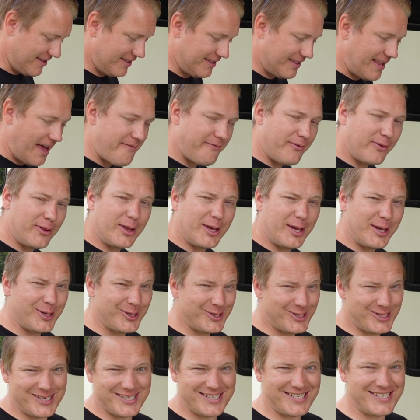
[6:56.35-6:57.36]
leveling
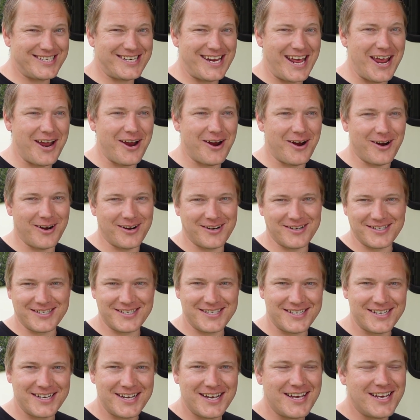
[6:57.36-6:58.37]

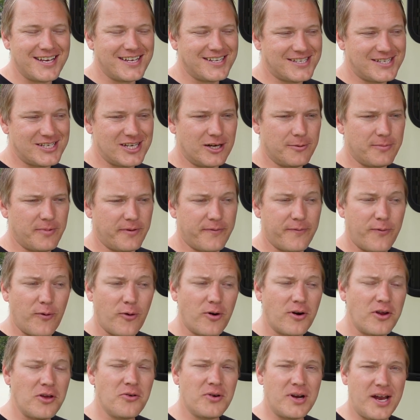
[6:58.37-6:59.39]
stairs. So
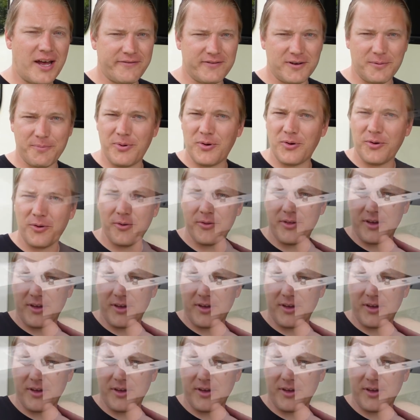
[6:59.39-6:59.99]
before you would have to pull